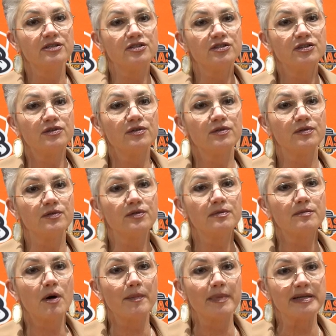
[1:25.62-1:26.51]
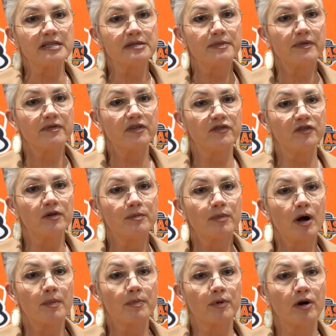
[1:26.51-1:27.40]
to the momentum of the
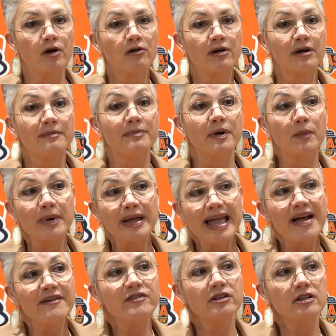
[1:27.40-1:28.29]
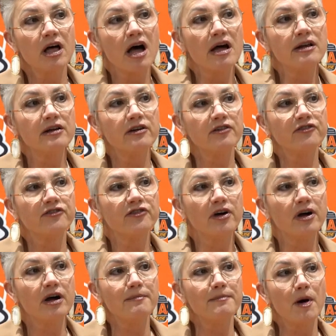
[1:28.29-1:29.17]
football program, but we have a lot of
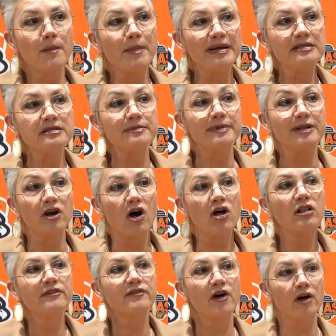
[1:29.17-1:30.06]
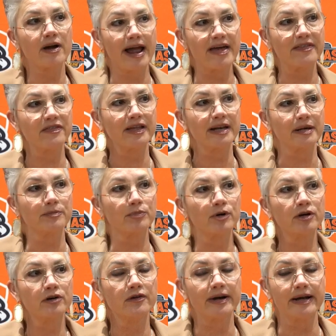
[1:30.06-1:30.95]
momentum in all of our athletic
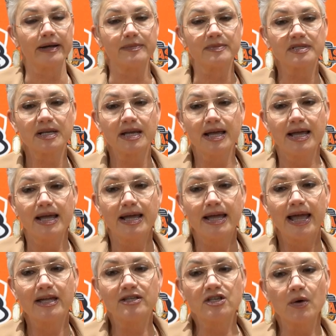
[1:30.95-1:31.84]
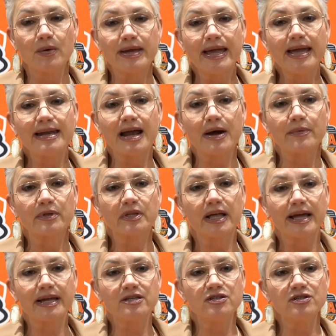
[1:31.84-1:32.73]
programs. And so again, I would
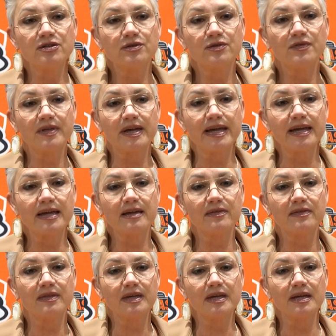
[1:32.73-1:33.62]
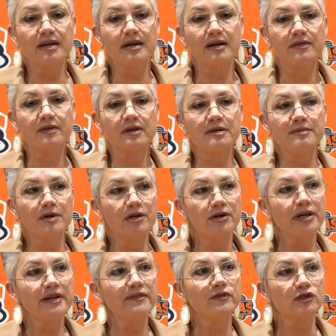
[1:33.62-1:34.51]
like to thank the
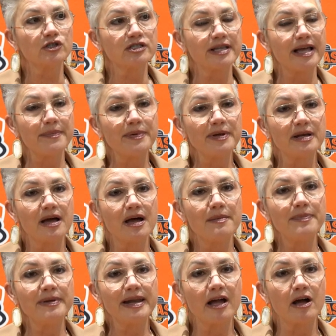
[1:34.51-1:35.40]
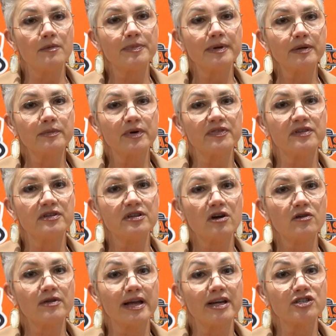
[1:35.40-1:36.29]
community for stepping up and helping with the
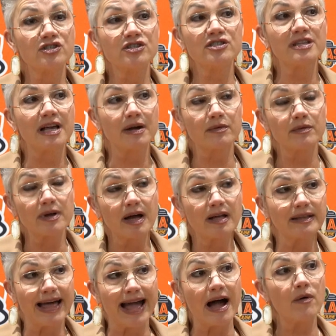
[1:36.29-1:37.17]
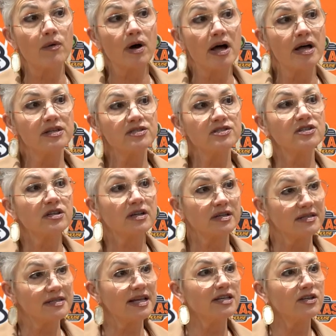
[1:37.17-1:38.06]
donations that allow us to
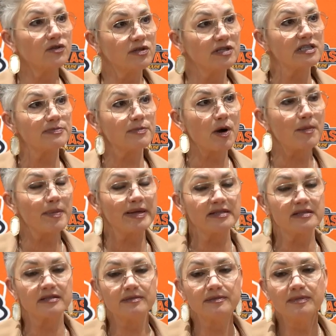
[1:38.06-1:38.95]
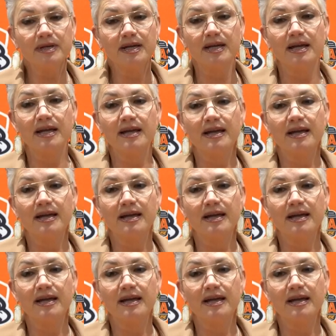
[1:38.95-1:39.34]
continue this momentum.